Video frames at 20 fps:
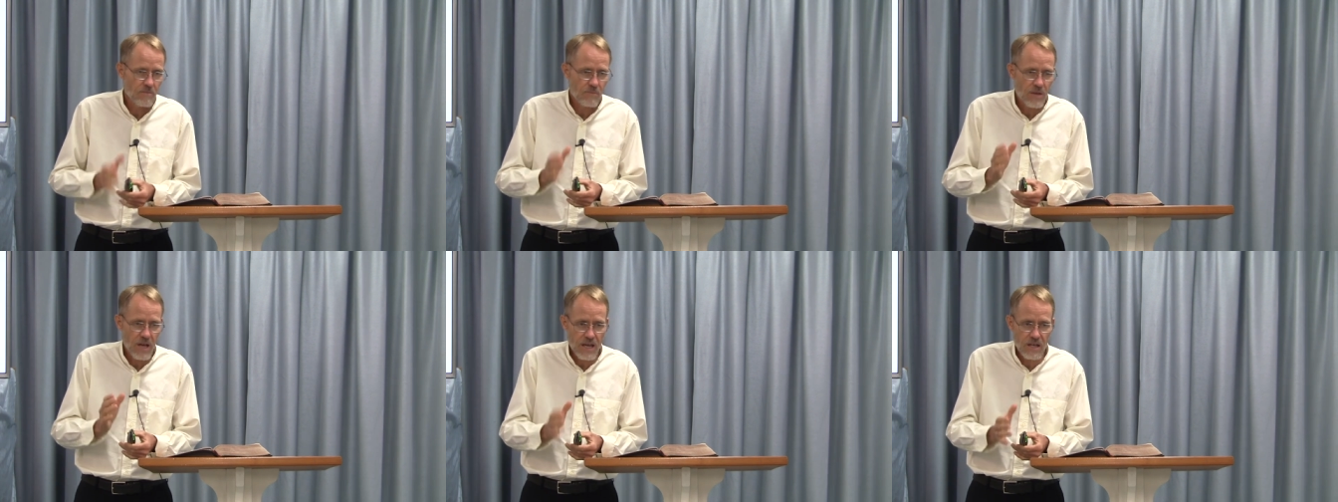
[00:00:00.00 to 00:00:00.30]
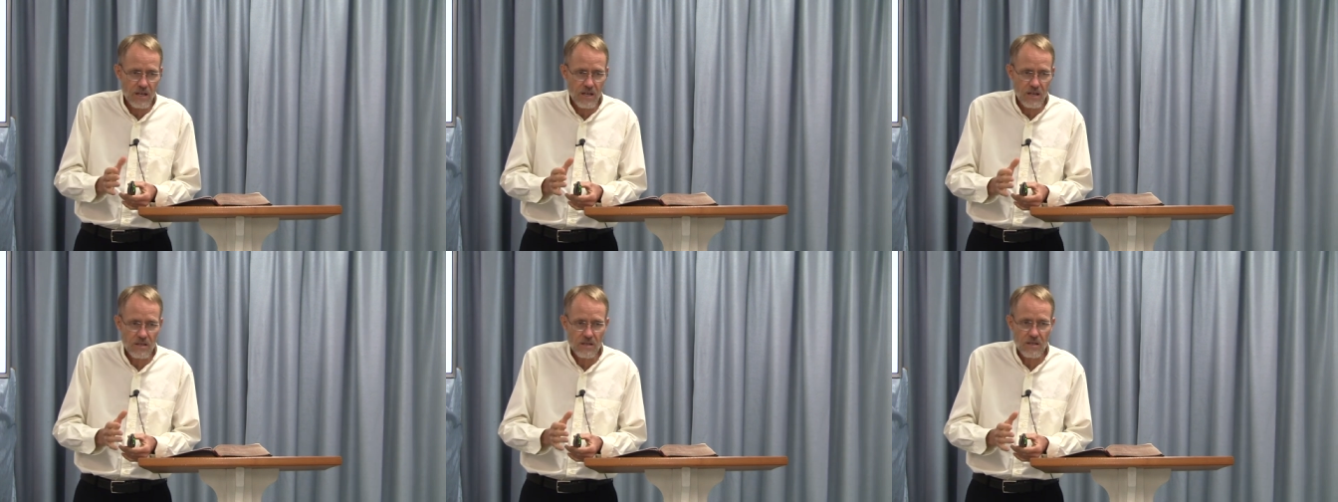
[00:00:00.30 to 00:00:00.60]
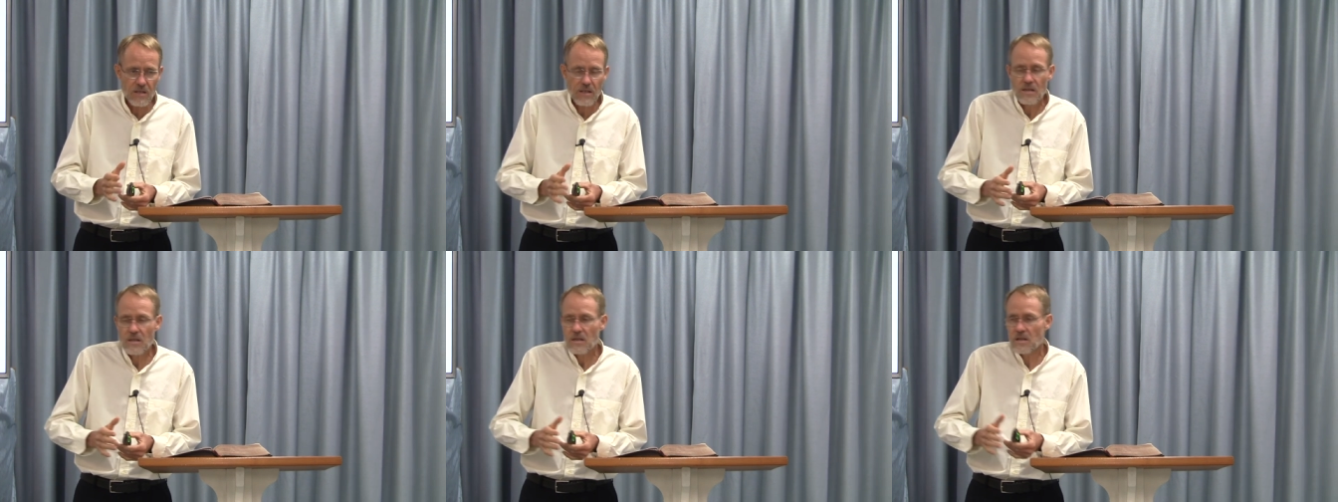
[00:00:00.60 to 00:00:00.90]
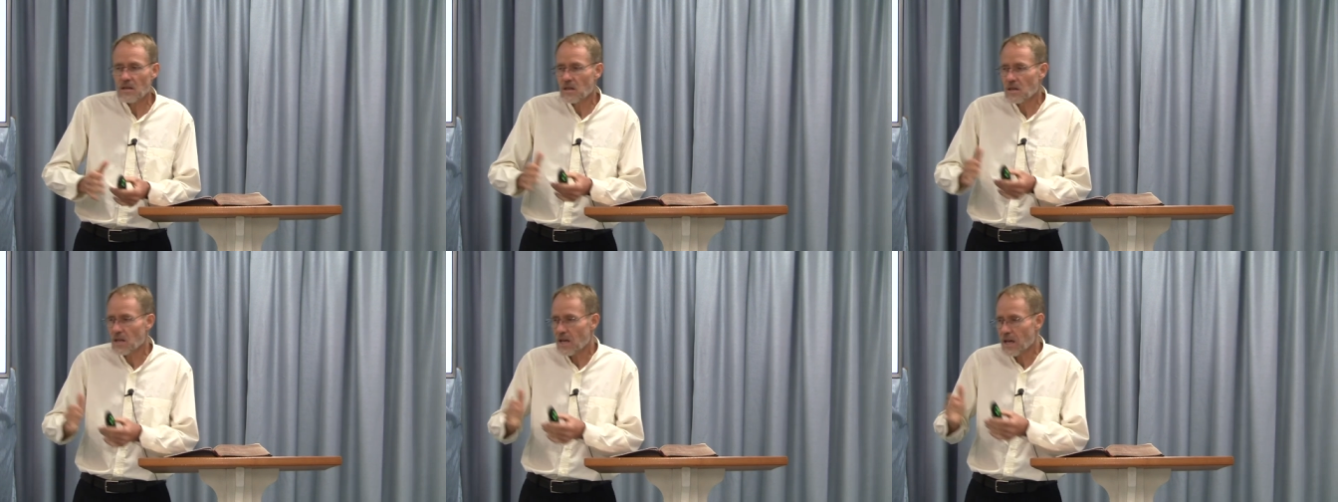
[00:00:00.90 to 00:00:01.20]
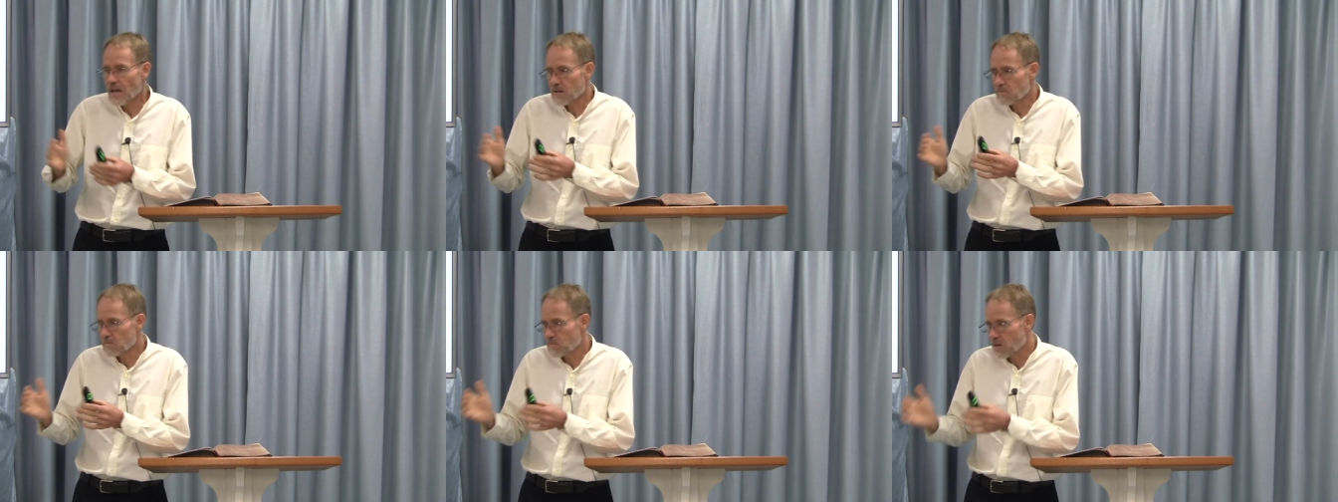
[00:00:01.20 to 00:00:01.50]
pagan
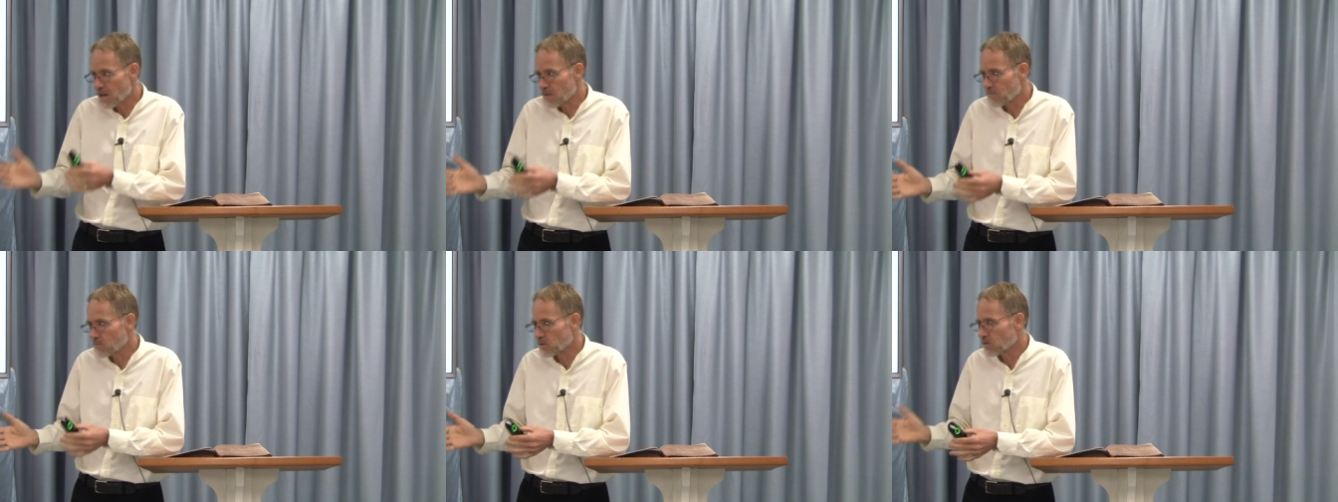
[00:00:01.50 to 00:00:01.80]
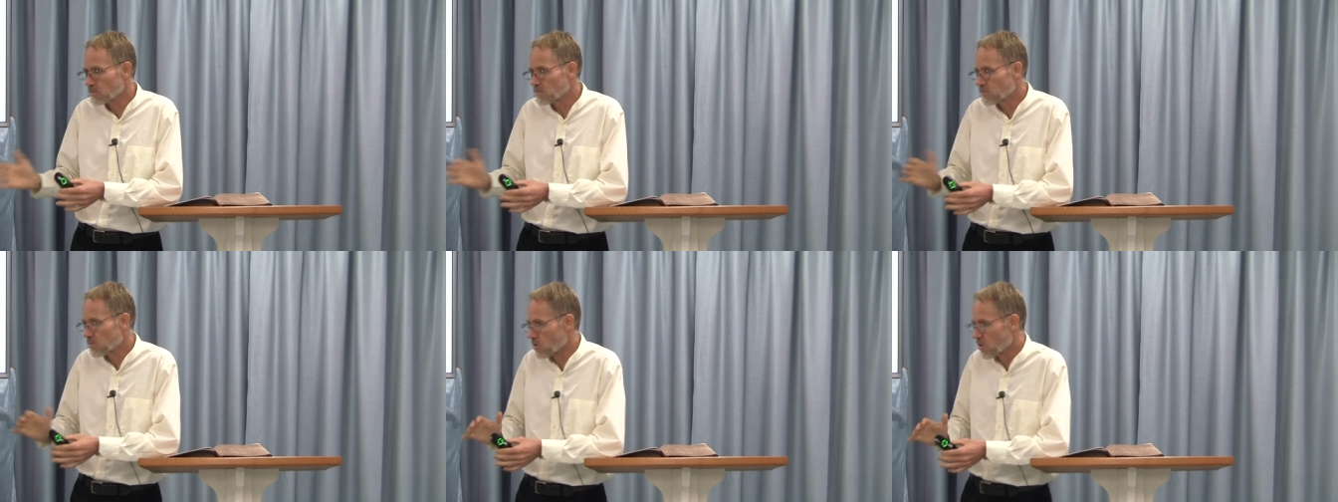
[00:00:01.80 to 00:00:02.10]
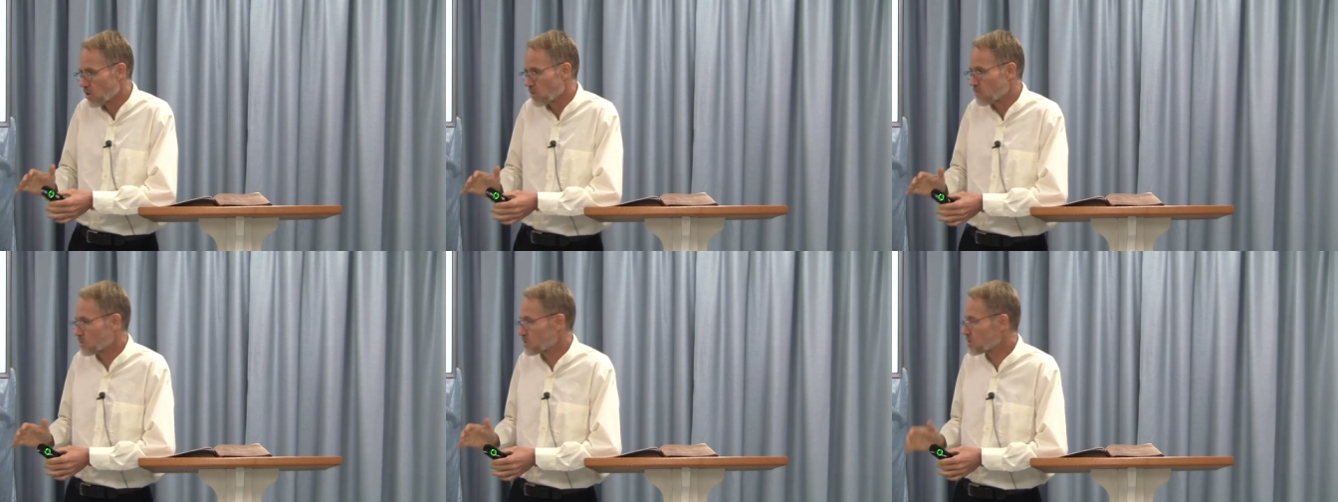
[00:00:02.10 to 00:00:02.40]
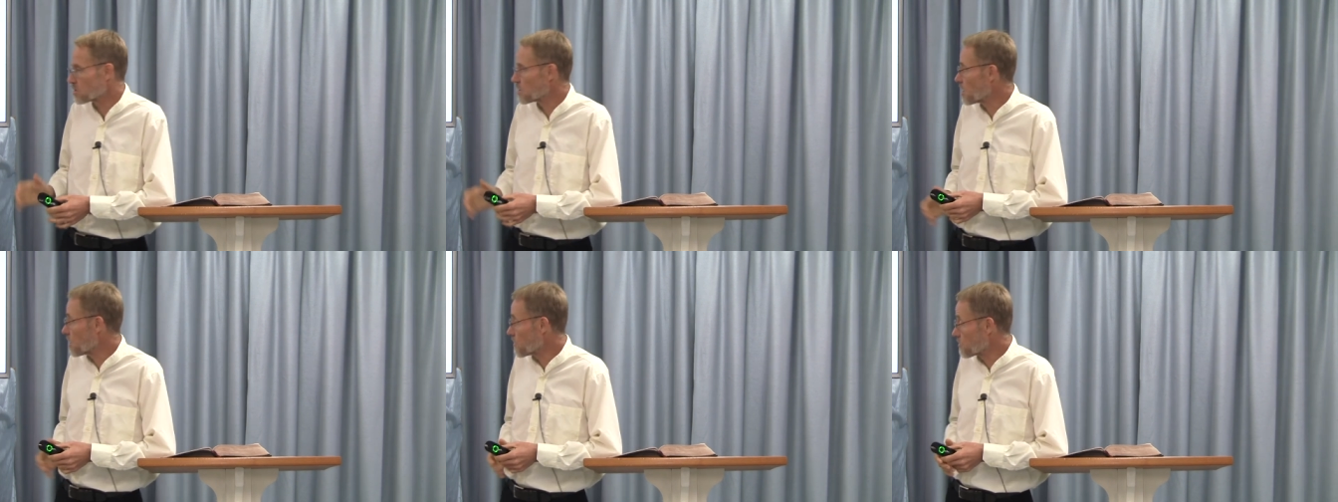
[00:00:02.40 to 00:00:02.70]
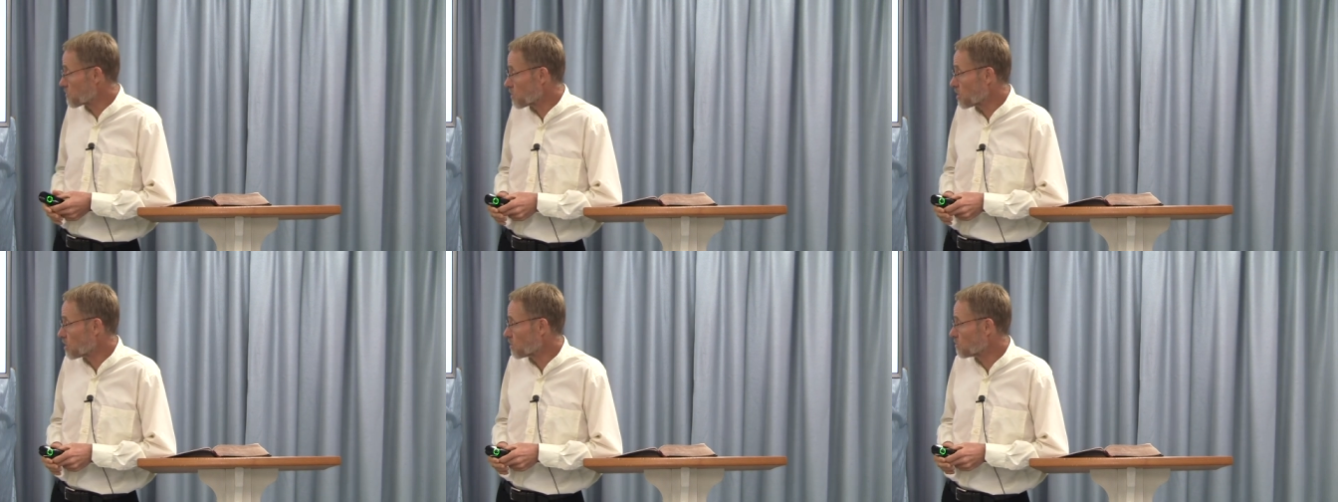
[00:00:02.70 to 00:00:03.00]
and papal forms
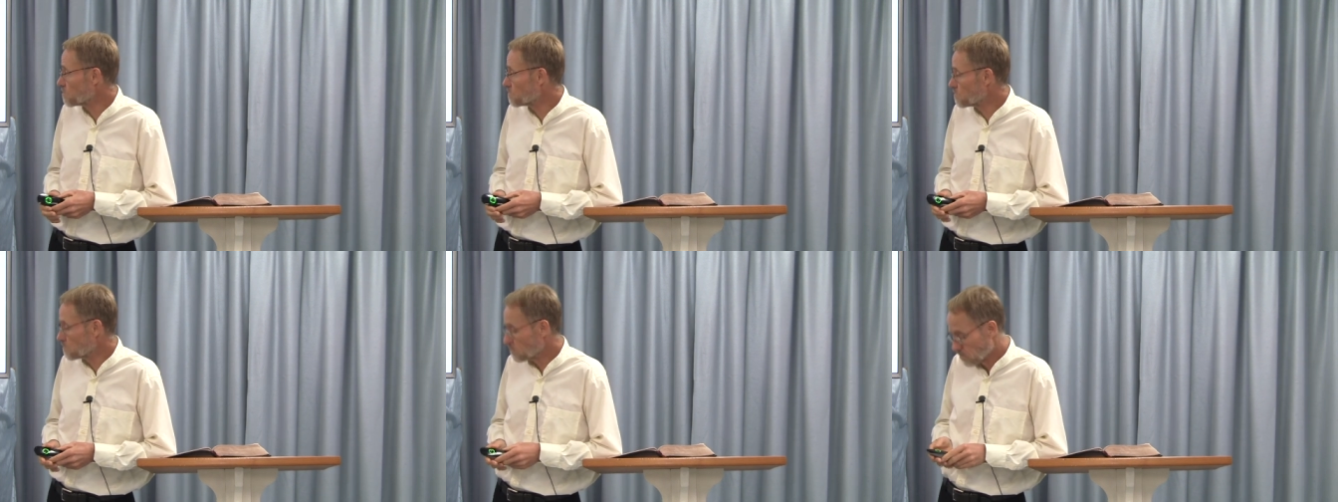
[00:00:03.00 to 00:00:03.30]
of Rome.